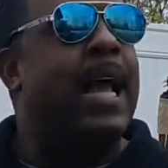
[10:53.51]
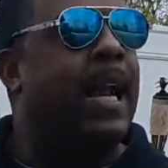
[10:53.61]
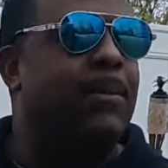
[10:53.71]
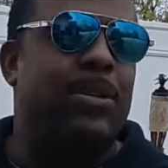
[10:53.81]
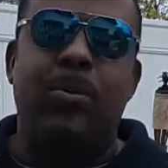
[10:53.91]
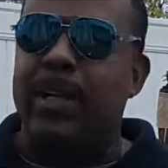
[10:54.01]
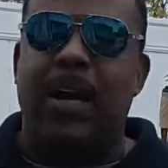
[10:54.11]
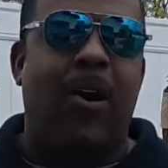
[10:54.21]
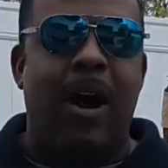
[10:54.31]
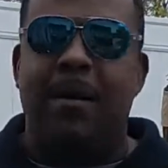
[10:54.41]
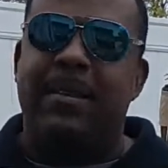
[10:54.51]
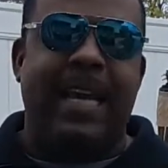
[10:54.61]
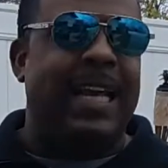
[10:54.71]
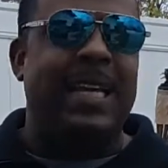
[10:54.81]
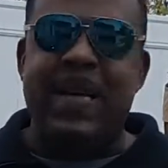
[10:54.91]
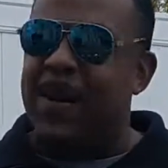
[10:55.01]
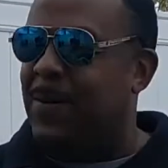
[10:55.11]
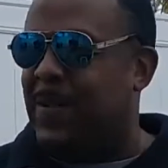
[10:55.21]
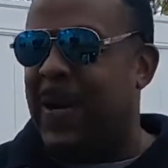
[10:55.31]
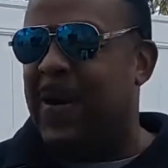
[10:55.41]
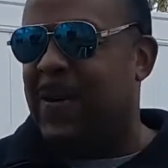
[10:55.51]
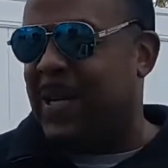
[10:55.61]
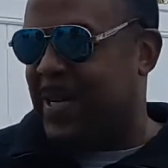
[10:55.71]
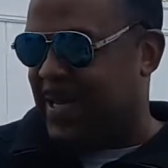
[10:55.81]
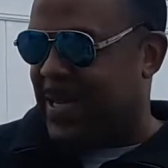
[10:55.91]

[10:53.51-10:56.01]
And I'm doing it all. I'm thinking, it's all good.